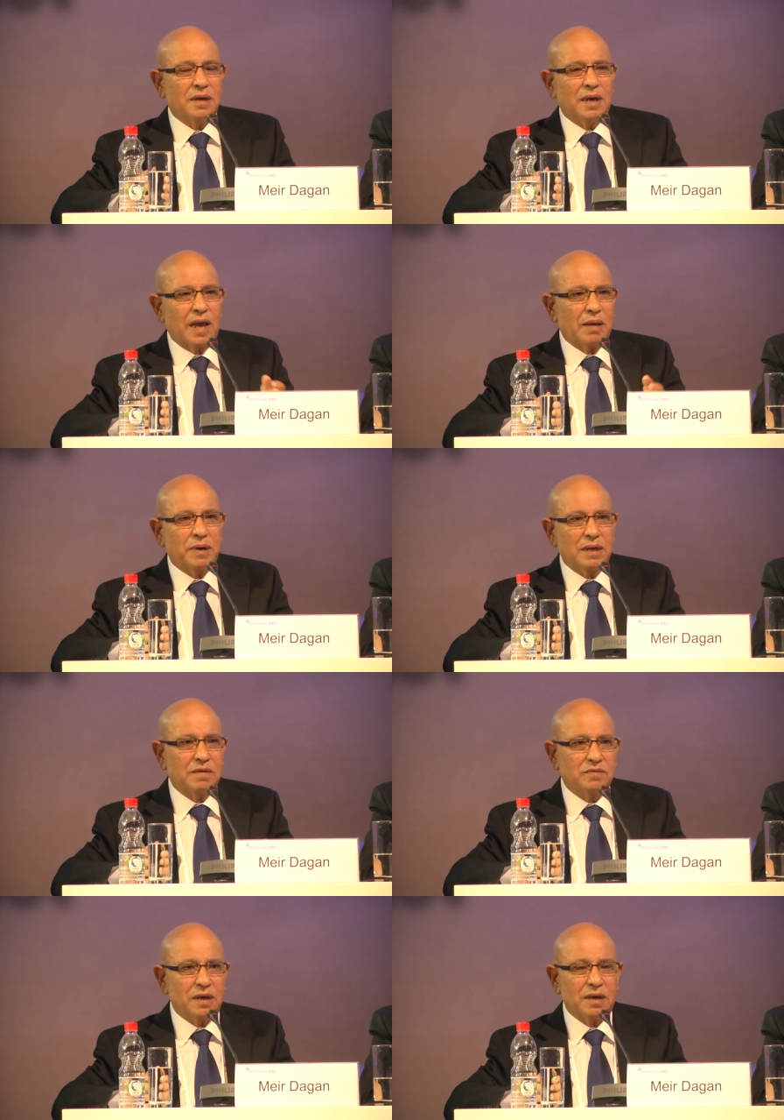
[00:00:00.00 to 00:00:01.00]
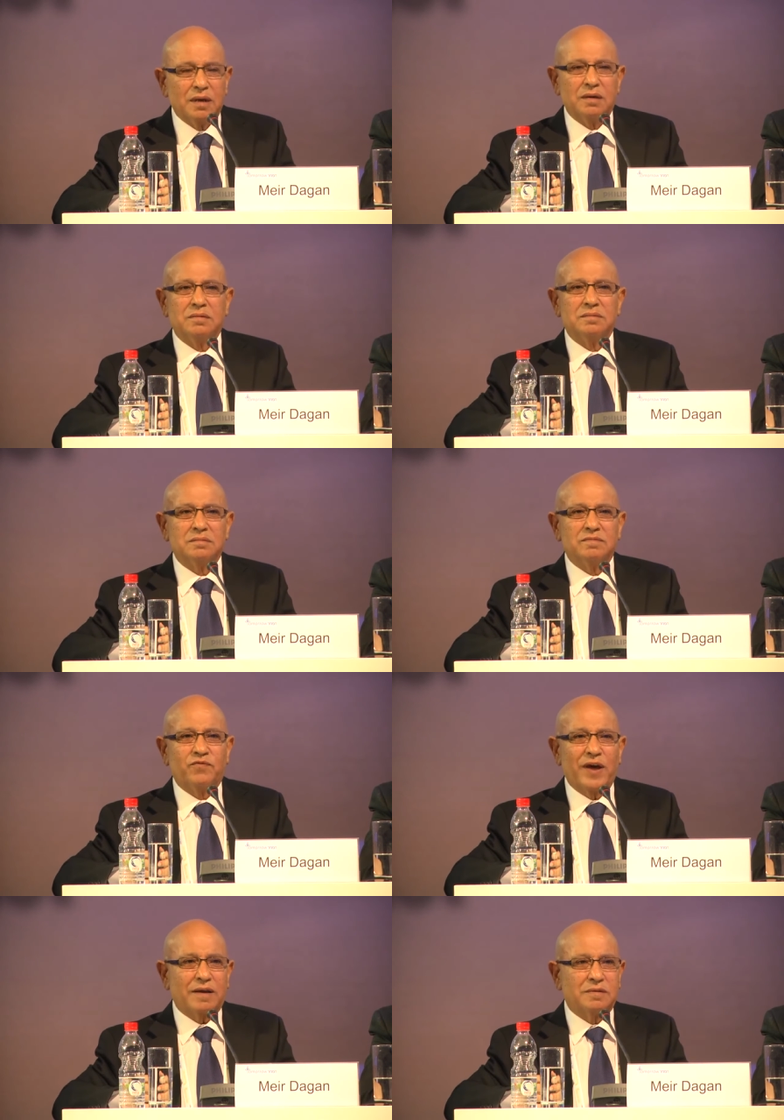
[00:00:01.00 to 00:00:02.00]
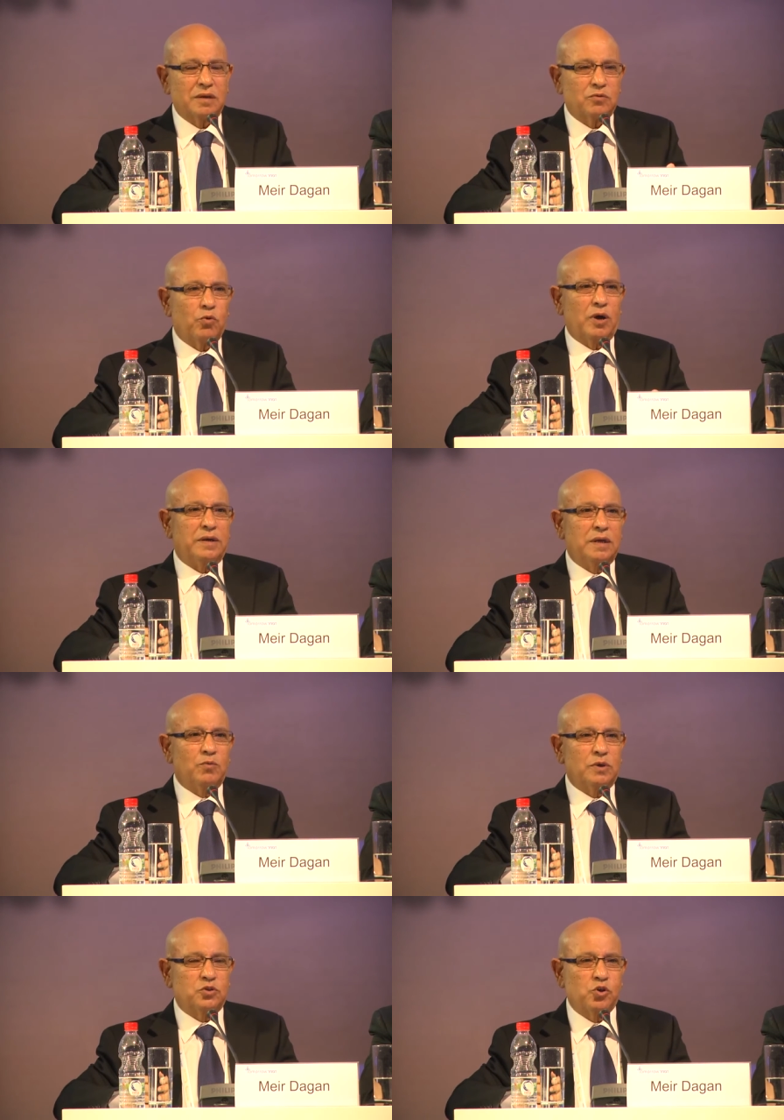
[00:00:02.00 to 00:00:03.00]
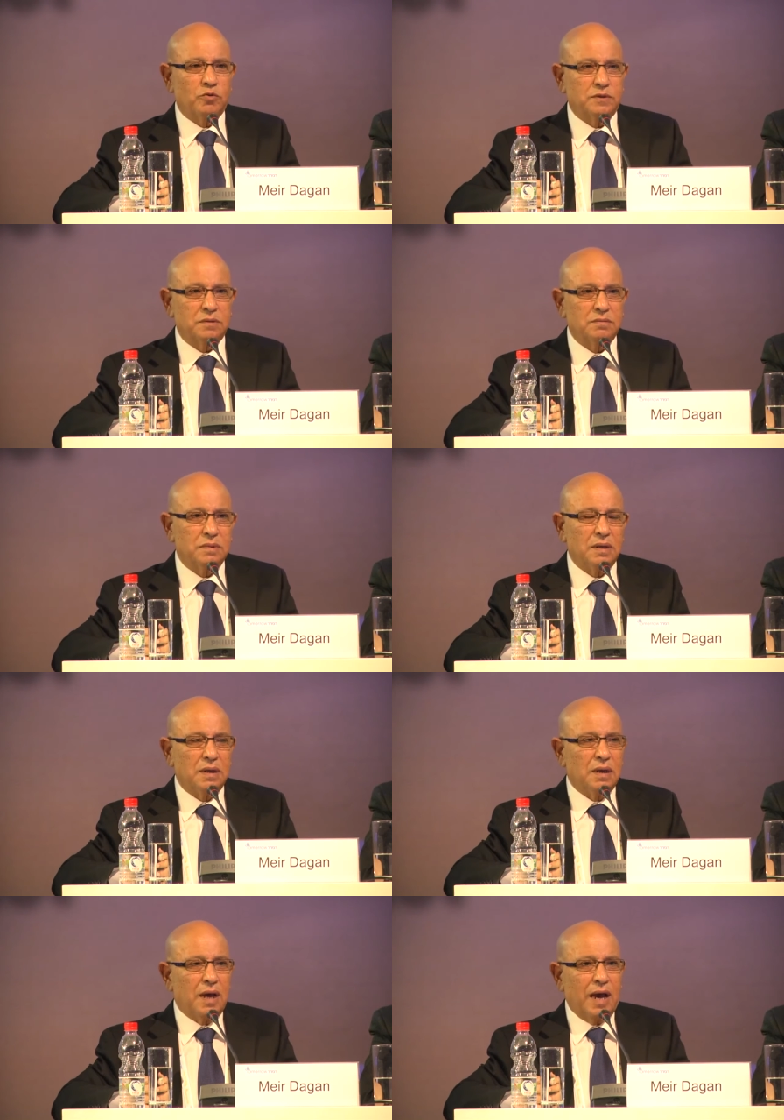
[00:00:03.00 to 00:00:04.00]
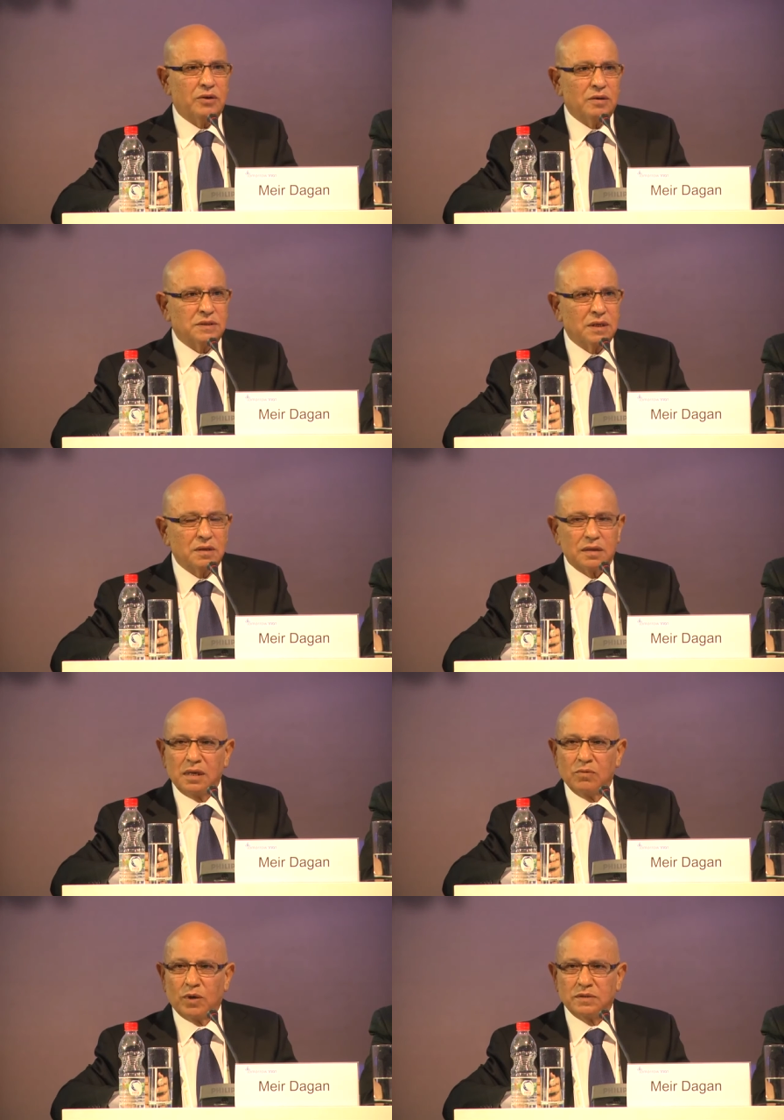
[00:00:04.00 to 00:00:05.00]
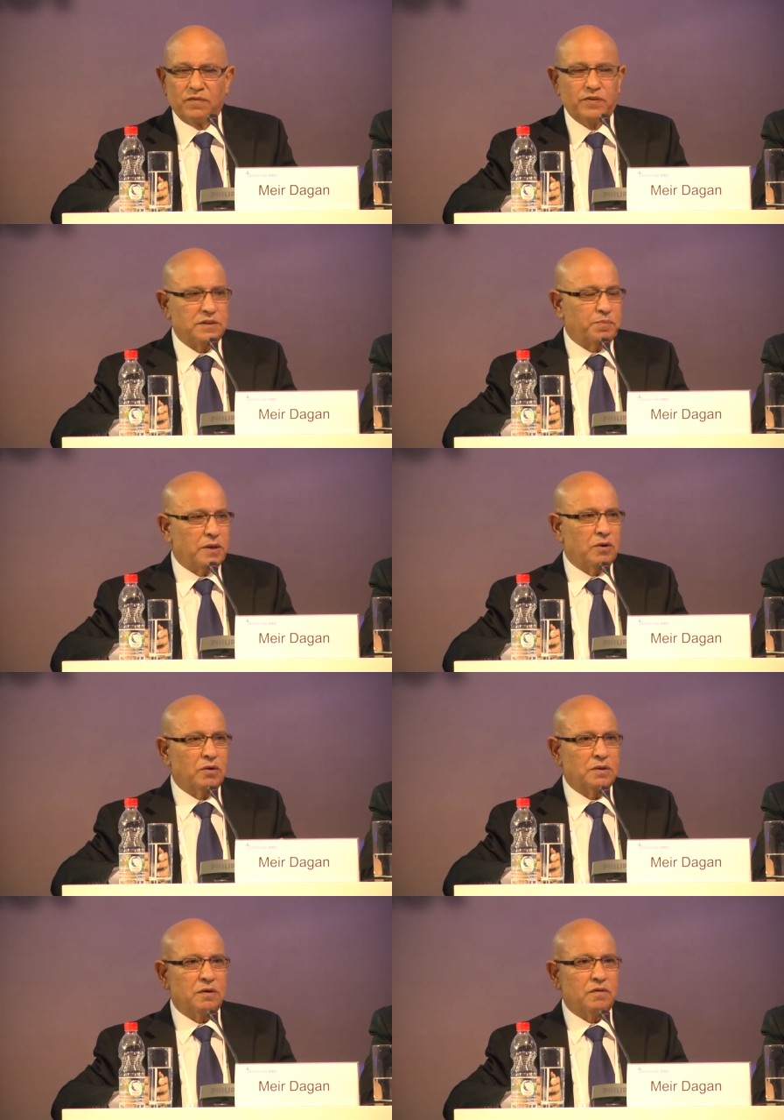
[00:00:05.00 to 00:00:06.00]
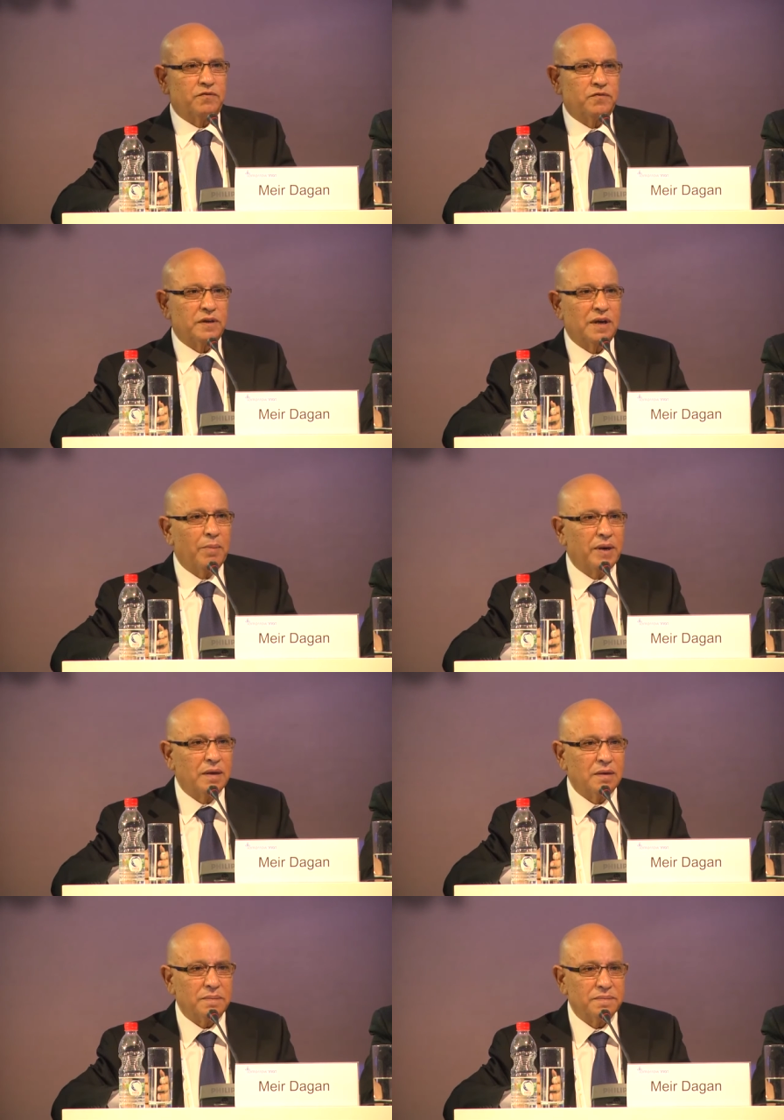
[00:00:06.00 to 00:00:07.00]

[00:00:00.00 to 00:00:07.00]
And I believe the fact that Rouhani was chosen, I don't think that he was the first priority of Khamenei.